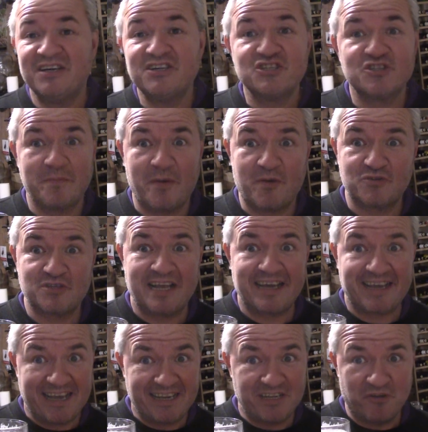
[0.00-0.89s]
smells
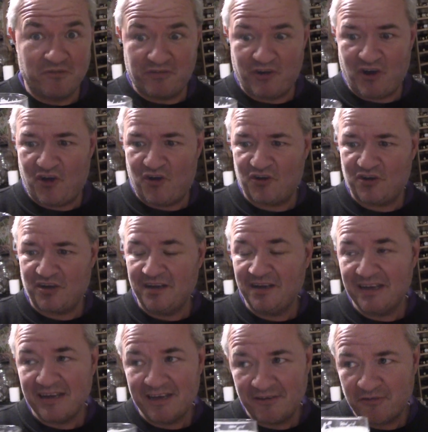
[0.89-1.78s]
like any other lager,
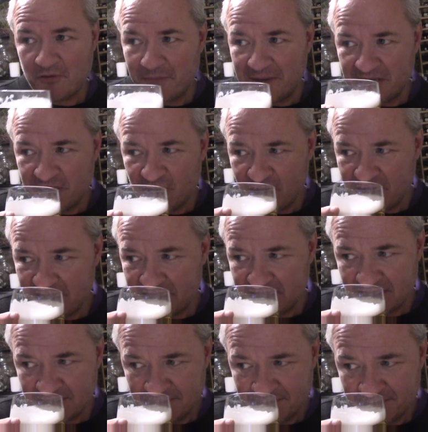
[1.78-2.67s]
if I'm being honest.